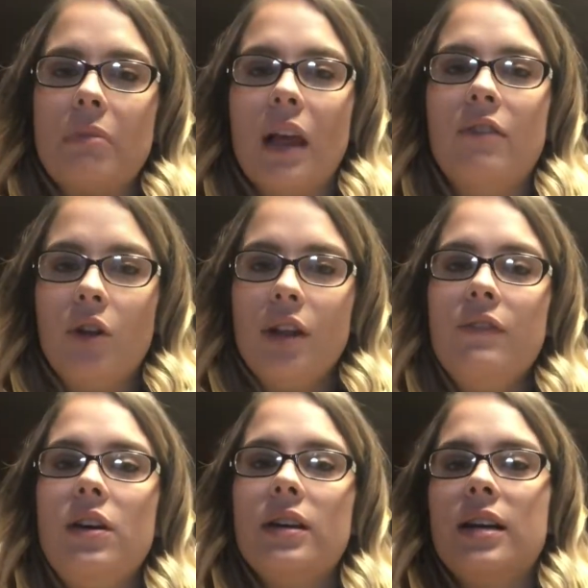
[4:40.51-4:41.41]
I've only
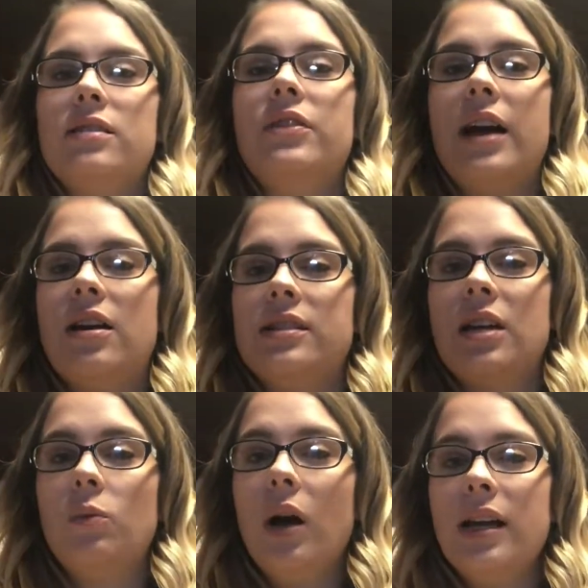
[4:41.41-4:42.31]
felt kicks on the
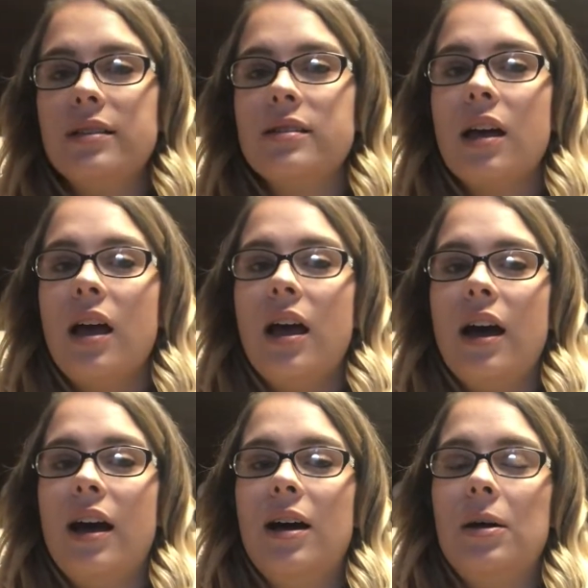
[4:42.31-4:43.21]
outside once,
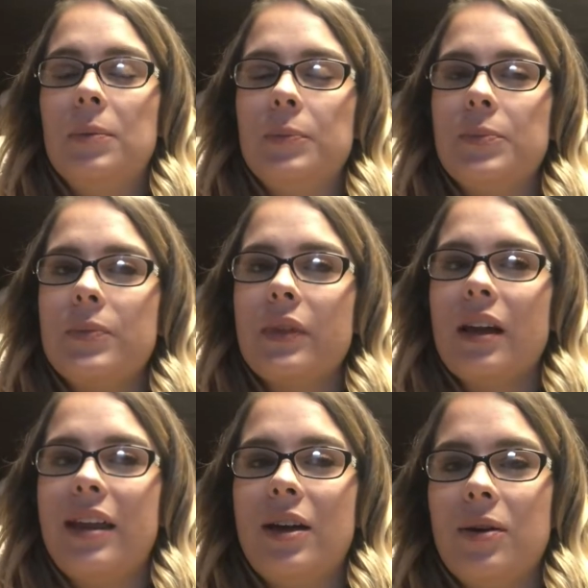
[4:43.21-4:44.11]
and
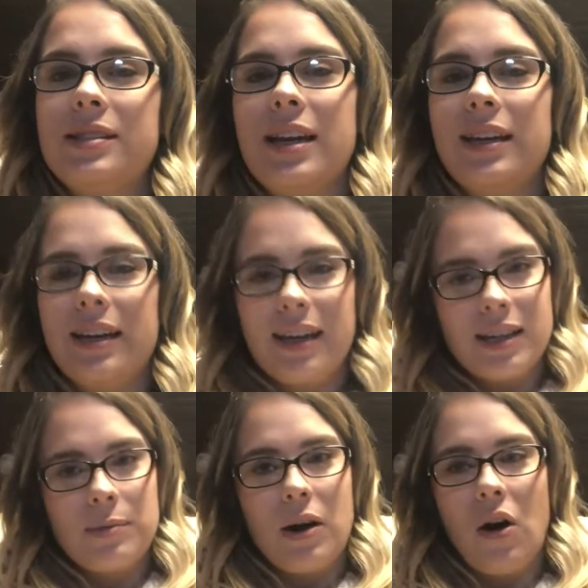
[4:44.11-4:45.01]
that was like it
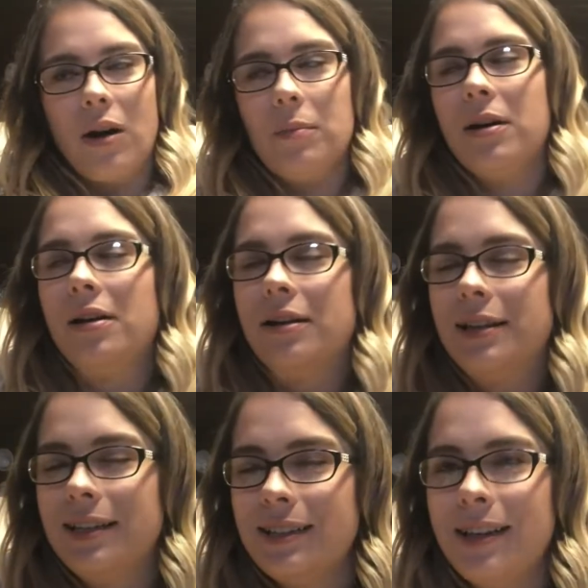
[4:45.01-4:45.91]
kicked my arm,
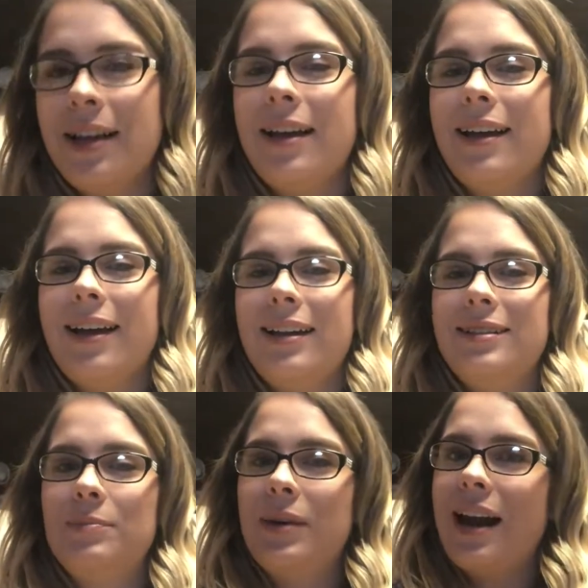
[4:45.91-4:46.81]

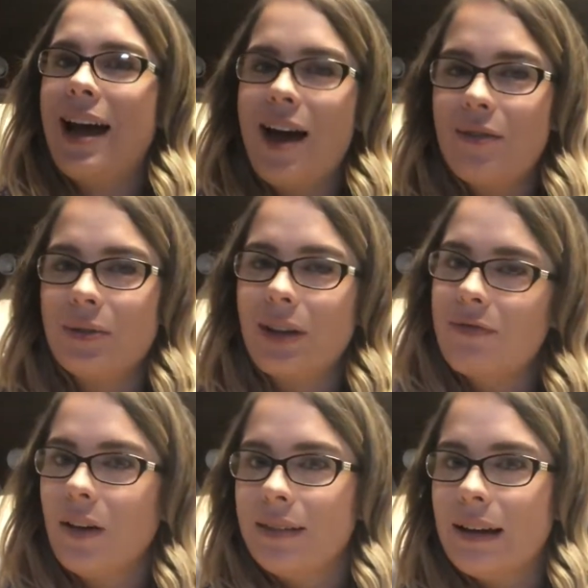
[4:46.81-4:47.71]
but I haven't really
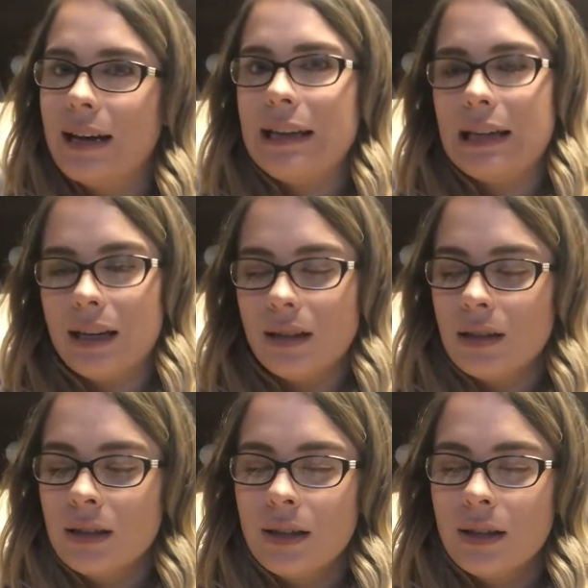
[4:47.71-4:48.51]
felt that again.